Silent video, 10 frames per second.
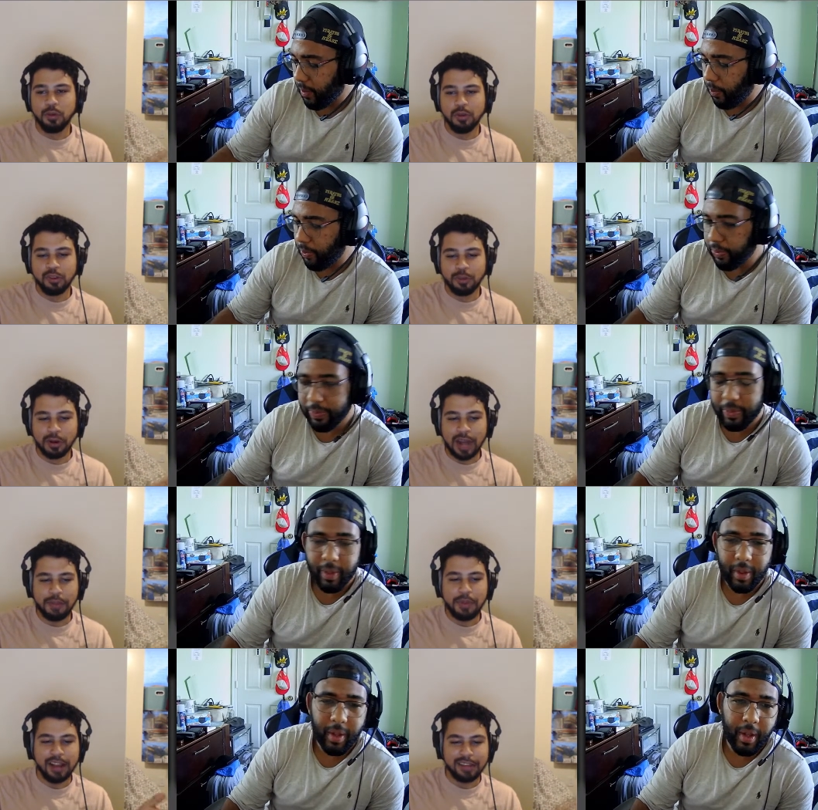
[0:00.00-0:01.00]
Speaker 1: the super are
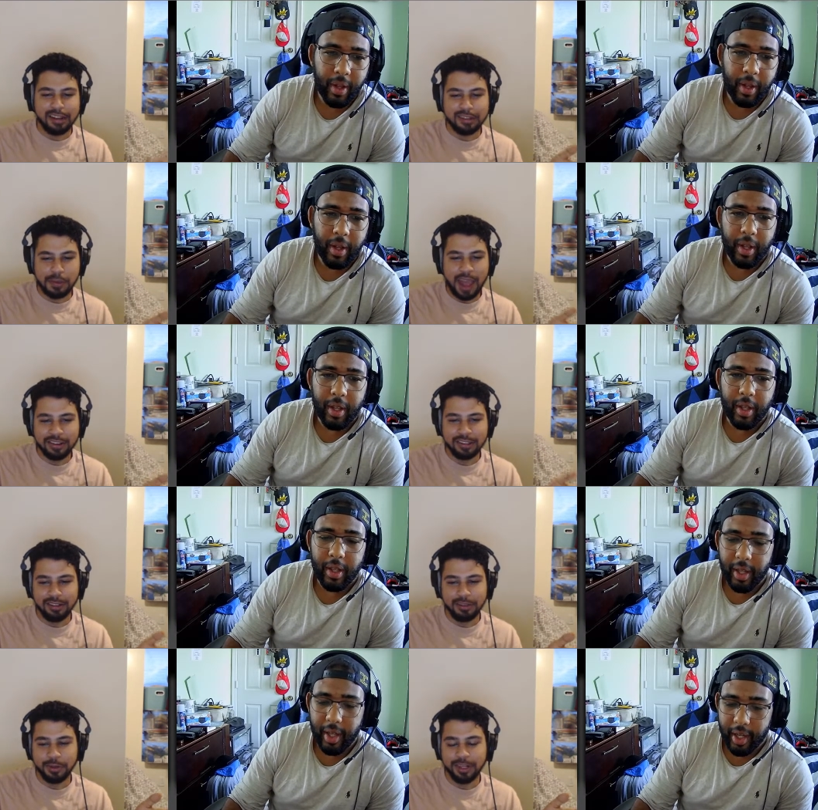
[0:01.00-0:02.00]
not pa- talented, passionate.
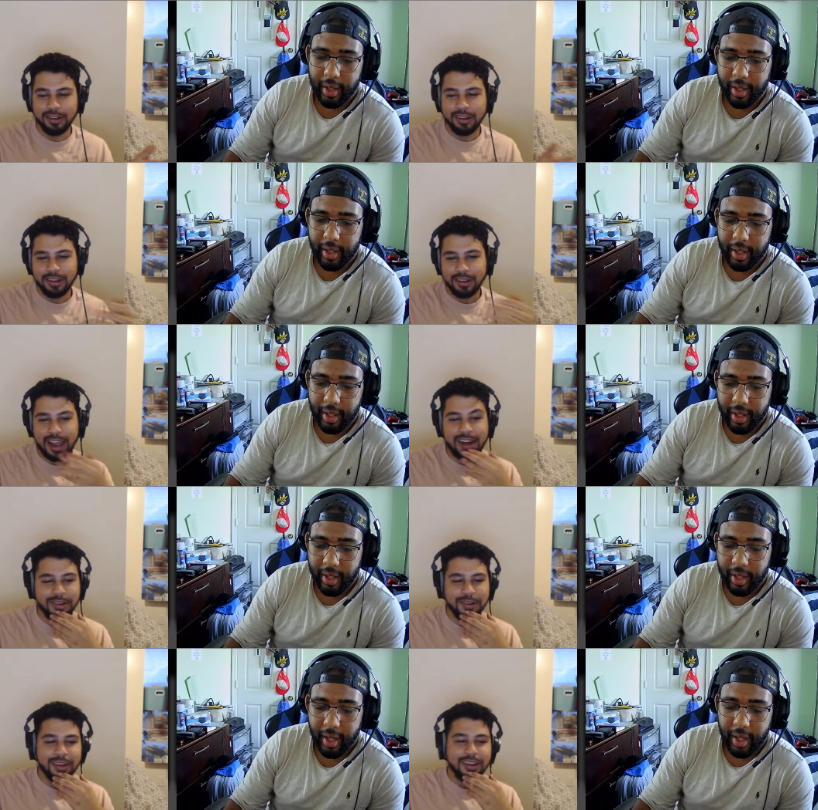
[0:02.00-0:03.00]
No, I don't
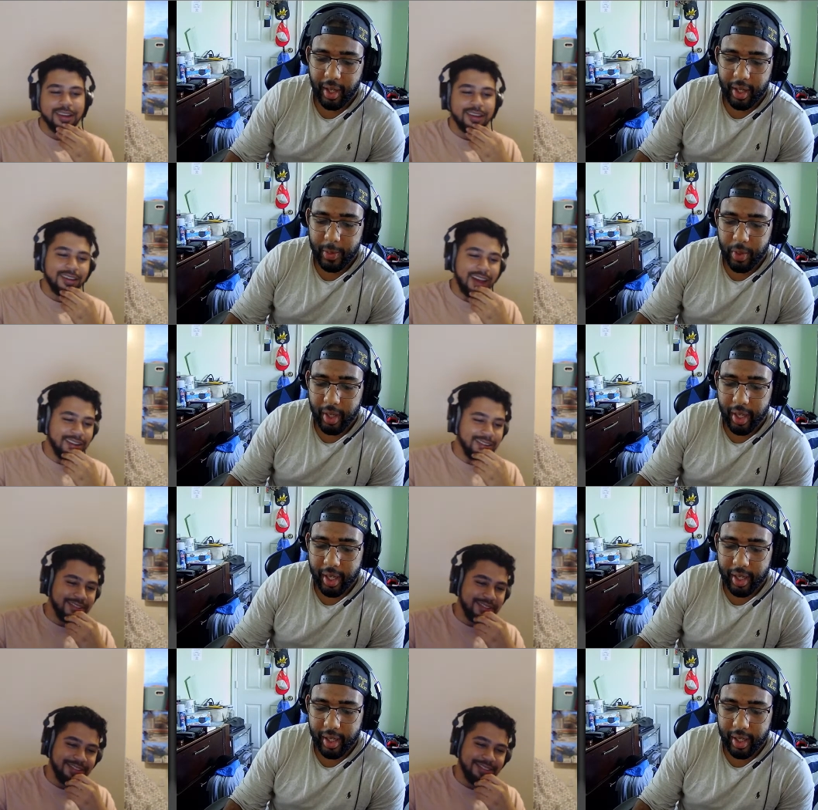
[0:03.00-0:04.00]
know. It's more like
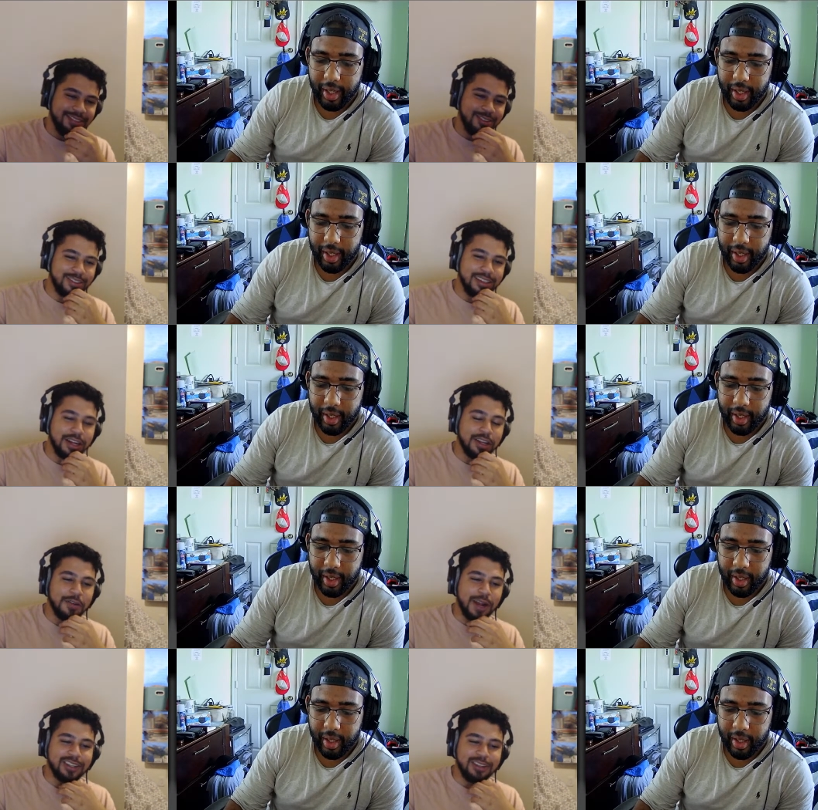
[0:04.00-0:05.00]
just you just need a good
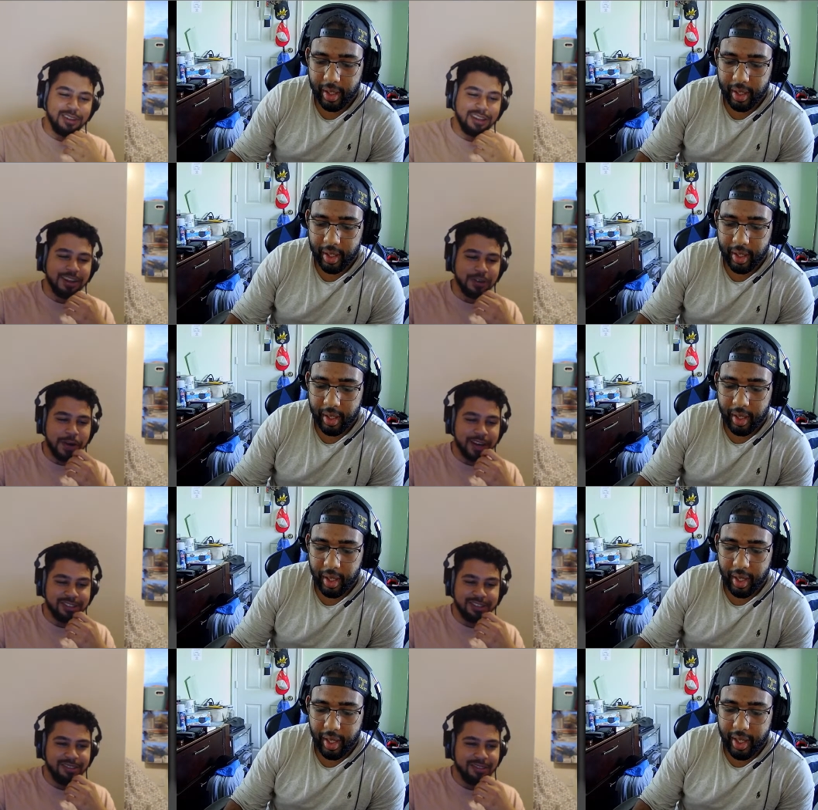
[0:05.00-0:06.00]
direction. You need good
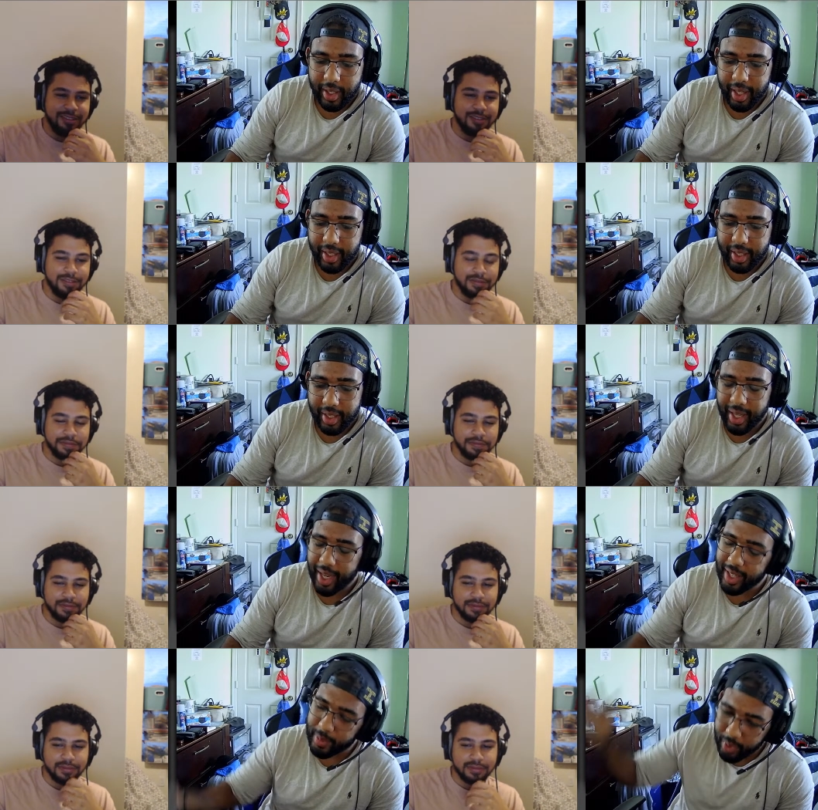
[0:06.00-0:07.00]
direction. It's
Speaker 2: not just that.
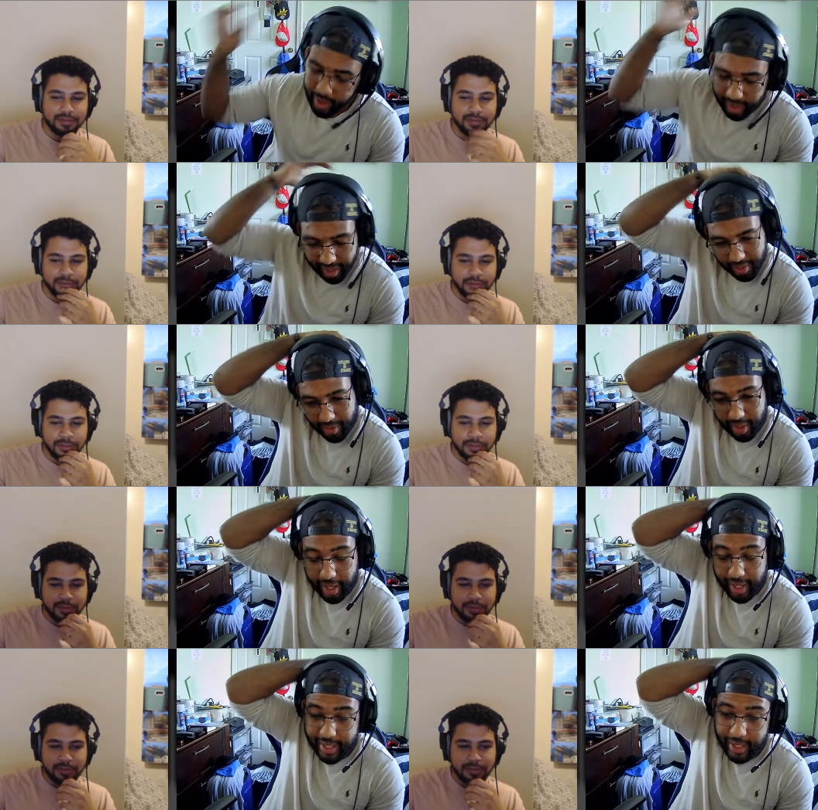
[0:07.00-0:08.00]
It's more like you,
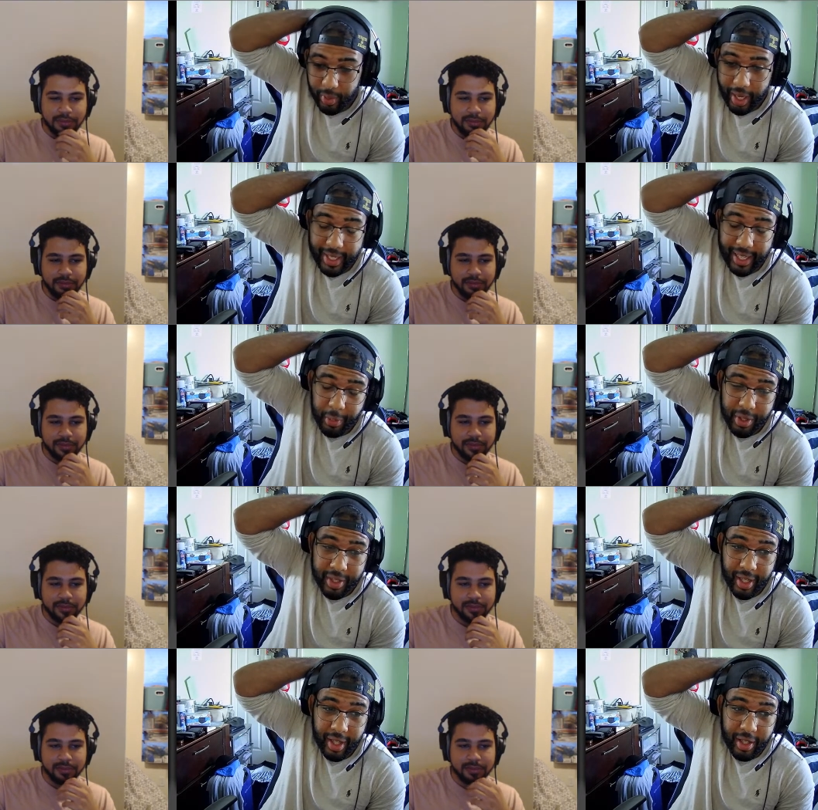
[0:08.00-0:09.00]
it's yeah, exactly what you
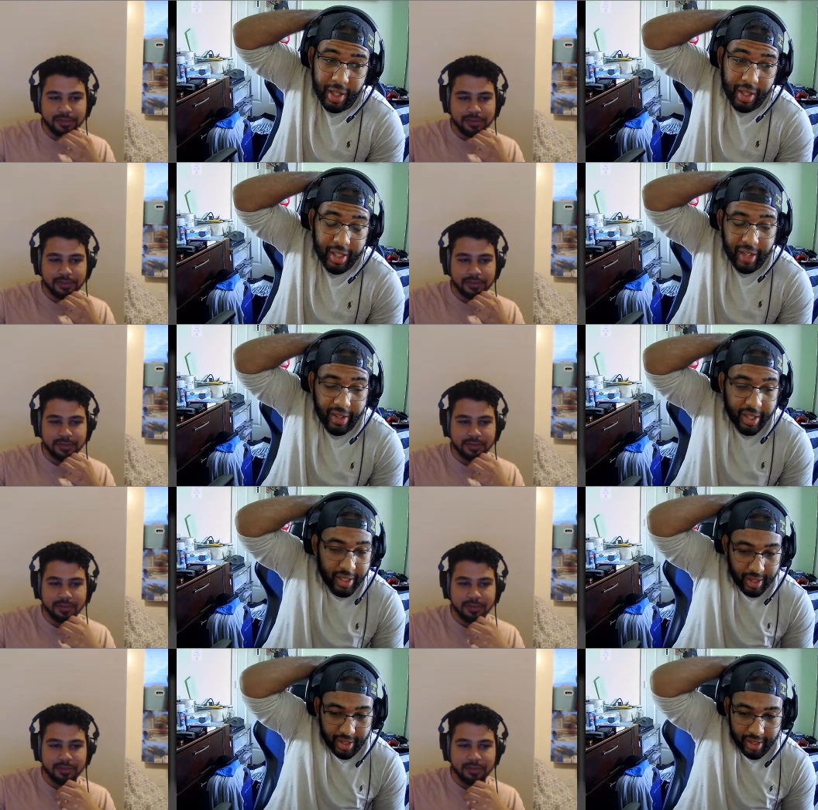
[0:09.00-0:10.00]
said. You need good
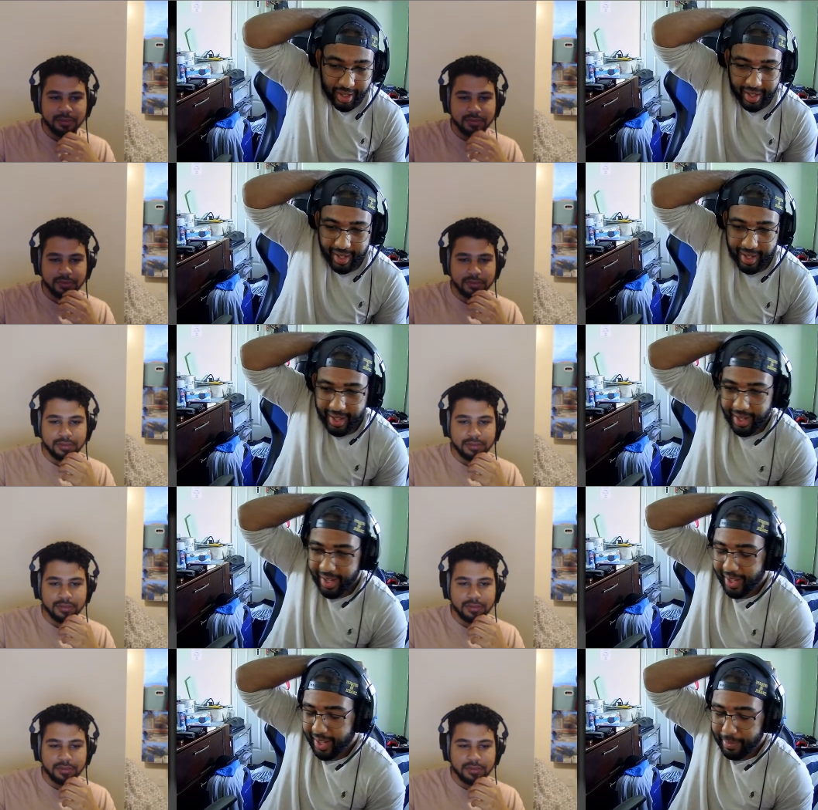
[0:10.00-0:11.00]
direction.
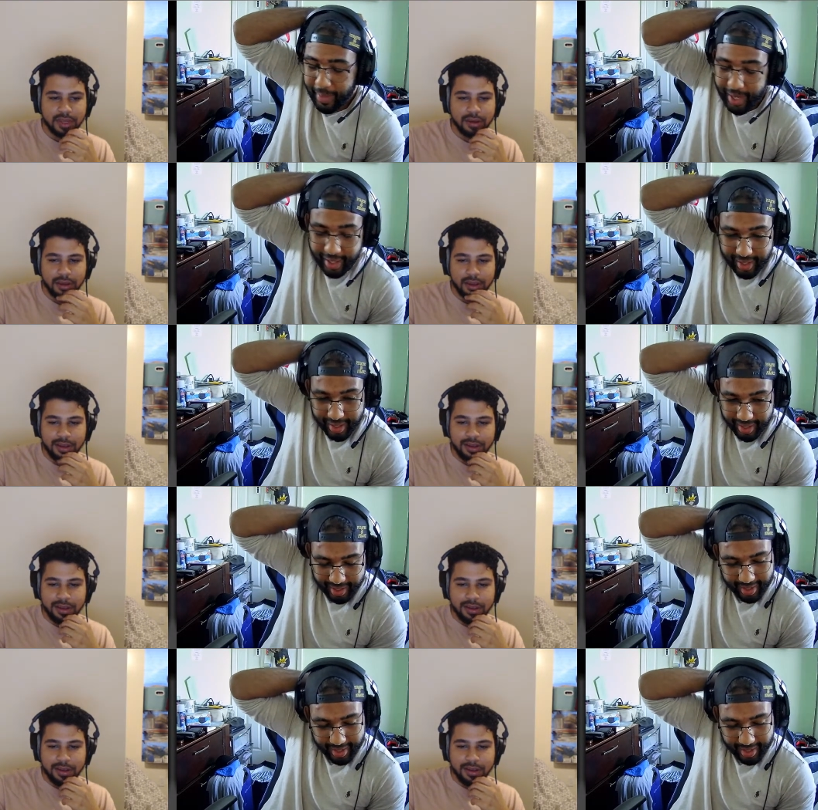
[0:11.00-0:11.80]
And my goodness,